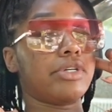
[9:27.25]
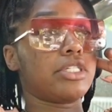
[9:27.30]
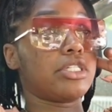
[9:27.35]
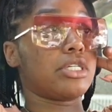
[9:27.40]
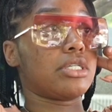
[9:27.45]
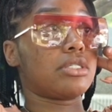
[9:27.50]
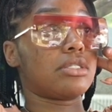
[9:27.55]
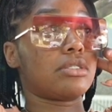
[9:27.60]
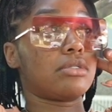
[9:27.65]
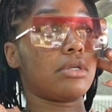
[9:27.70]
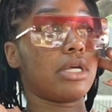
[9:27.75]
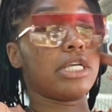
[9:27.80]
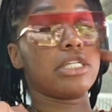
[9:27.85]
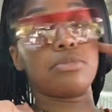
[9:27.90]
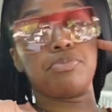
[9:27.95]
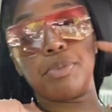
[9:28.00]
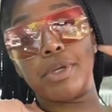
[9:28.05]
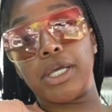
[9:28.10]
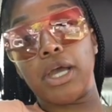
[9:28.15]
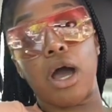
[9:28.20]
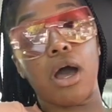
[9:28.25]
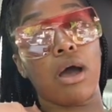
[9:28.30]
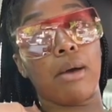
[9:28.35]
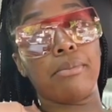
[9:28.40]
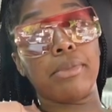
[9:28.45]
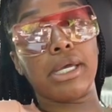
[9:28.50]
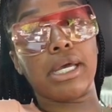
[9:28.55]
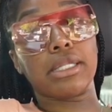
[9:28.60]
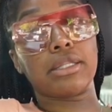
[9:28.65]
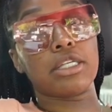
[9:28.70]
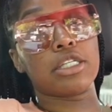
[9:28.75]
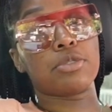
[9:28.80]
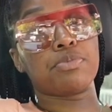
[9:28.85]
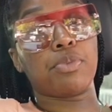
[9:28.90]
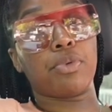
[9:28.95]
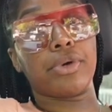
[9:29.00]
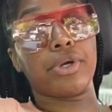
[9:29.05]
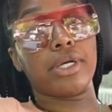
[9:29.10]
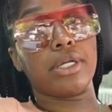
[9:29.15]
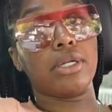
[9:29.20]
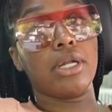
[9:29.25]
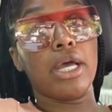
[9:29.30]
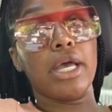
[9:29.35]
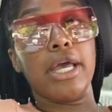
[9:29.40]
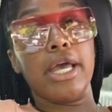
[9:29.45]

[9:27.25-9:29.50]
It's just it's beyond me at this point.